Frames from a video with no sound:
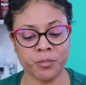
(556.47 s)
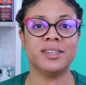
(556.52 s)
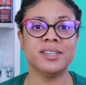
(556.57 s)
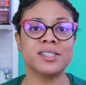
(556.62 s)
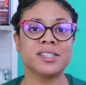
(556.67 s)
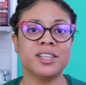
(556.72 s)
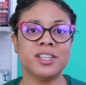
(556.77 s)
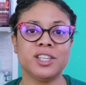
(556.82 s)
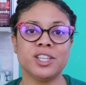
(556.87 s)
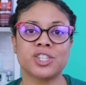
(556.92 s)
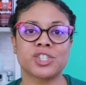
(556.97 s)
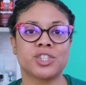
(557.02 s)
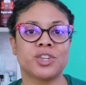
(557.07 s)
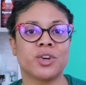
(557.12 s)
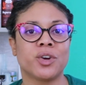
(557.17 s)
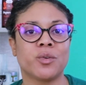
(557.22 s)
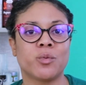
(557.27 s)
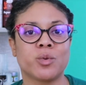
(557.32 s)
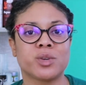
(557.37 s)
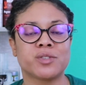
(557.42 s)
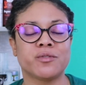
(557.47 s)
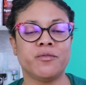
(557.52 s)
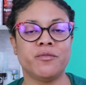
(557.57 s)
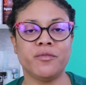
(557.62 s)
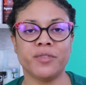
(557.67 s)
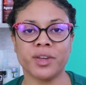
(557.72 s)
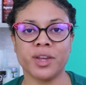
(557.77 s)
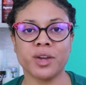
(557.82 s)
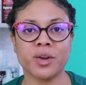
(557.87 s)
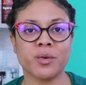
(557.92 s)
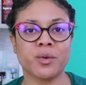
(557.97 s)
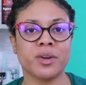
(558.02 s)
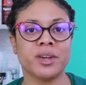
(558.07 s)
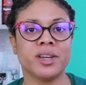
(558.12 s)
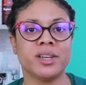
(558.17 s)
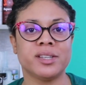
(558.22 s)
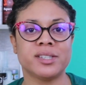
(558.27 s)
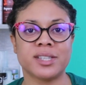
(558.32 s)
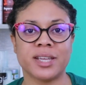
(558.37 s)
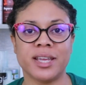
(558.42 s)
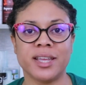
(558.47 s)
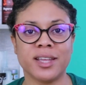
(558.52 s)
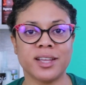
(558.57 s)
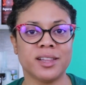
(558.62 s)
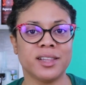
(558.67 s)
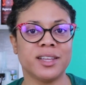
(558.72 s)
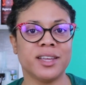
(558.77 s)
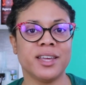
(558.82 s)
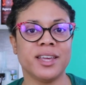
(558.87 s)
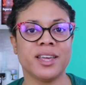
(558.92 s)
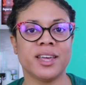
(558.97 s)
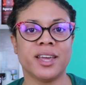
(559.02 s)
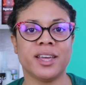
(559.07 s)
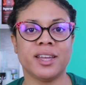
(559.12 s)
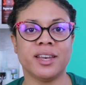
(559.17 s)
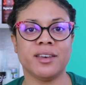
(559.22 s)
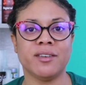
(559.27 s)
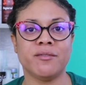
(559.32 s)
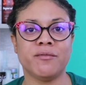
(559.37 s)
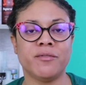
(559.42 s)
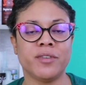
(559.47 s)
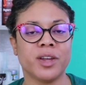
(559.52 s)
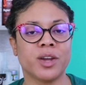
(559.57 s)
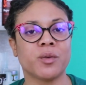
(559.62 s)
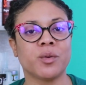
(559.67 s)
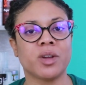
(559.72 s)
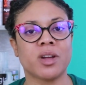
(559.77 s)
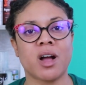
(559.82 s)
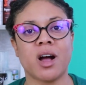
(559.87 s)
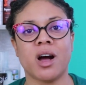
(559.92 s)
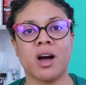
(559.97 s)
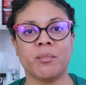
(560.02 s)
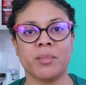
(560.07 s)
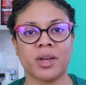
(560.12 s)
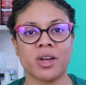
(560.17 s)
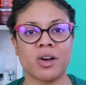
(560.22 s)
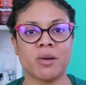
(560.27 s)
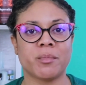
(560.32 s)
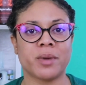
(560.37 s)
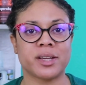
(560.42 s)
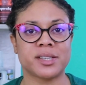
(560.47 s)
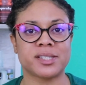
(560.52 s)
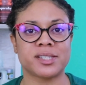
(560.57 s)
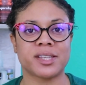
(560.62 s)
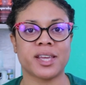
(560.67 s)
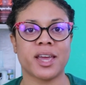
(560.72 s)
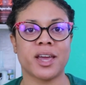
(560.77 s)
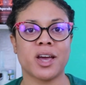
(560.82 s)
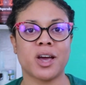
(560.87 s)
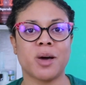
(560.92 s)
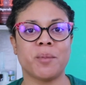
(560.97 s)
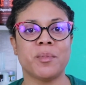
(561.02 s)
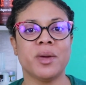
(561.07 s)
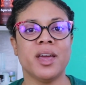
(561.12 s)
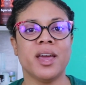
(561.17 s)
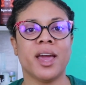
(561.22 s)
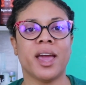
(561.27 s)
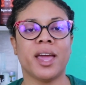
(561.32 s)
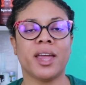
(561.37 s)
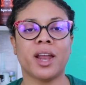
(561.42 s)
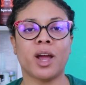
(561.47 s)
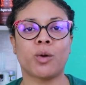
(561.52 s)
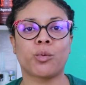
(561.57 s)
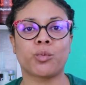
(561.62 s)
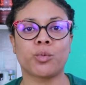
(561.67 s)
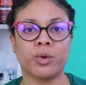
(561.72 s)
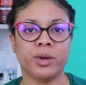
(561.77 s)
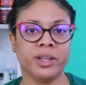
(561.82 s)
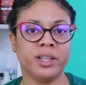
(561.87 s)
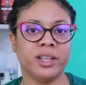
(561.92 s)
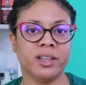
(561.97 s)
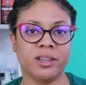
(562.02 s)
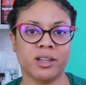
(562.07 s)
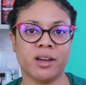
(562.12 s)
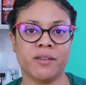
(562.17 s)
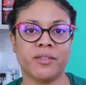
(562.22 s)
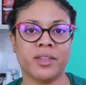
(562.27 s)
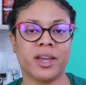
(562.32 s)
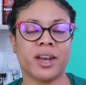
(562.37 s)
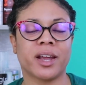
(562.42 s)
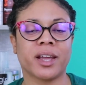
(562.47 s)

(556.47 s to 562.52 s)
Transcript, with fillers: This conditioner was very tingling and very calming on my scalp and I really love that.